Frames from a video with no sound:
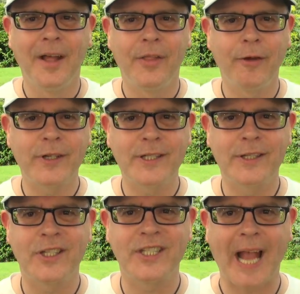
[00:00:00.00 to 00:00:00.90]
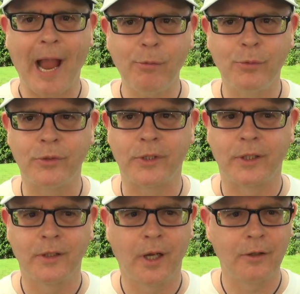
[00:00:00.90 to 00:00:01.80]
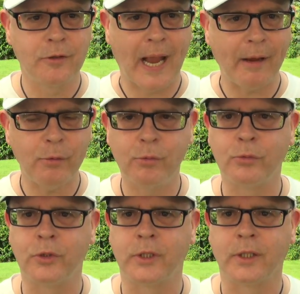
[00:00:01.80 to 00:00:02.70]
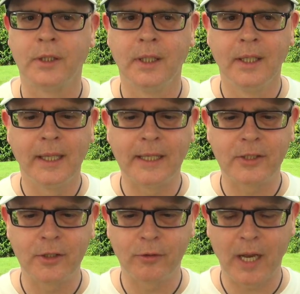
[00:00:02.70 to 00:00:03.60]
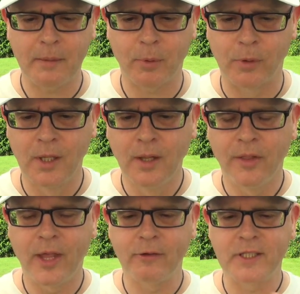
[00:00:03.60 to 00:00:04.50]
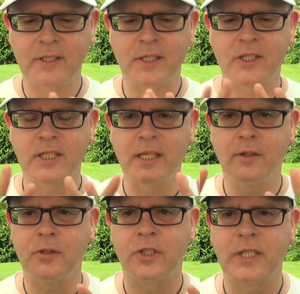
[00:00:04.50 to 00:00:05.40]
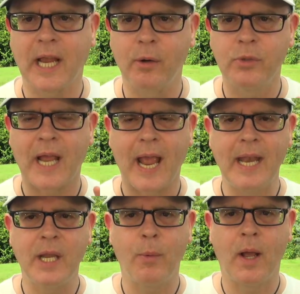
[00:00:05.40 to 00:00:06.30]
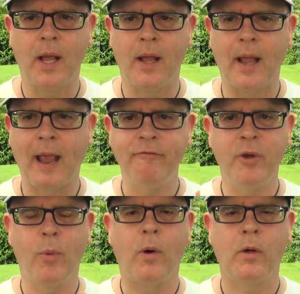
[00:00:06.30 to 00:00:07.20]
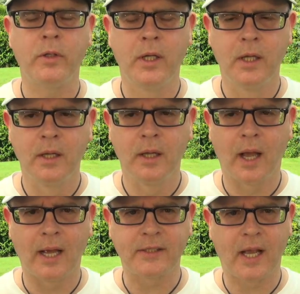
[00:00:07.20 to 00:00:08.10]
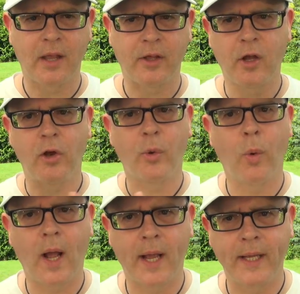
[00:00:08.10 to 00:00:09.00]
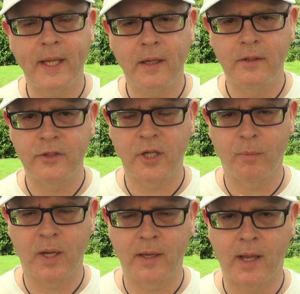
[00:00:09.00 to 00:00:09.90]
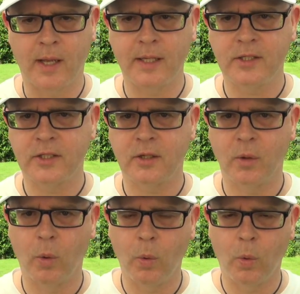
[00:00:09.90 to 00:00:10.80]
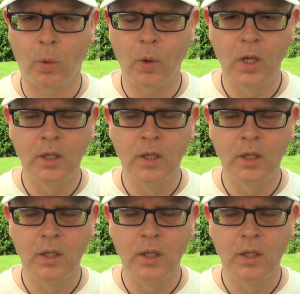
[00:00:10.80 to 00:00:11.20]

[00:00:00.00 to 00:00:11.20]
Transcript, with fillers: There isn't a sound around. It's incredible. There isn't a single sound anywhere. Everyone has either gone away somewhere nice or